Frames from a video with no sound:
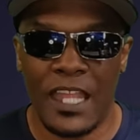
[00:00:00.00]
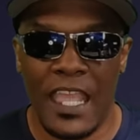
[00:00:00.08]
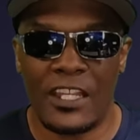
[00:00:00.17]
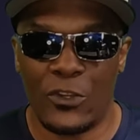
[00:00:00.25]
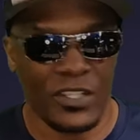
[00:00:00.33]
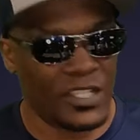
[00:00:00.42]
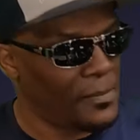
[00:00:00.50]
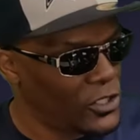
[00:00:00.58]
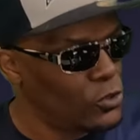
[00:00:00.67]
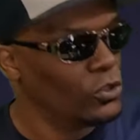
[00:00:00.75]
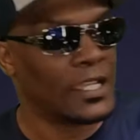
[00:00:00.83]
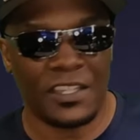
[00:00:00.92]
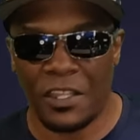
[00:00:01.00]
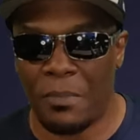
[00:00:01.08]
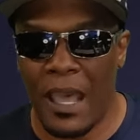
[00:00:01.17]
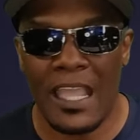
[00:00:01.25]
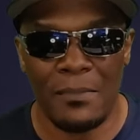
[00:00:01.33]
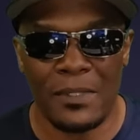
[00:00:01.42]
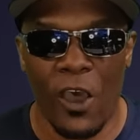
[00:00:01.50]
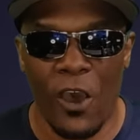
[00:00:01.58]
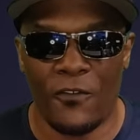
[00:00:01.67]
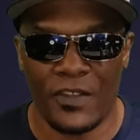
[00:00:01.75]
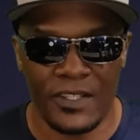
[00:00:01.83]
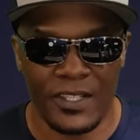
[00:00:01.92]
dangerous. I mean, you look at the Miami
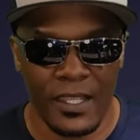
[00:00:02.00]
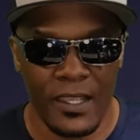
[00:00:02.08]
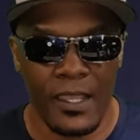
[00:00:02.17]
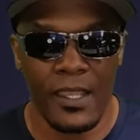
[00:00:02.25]
Dolphins.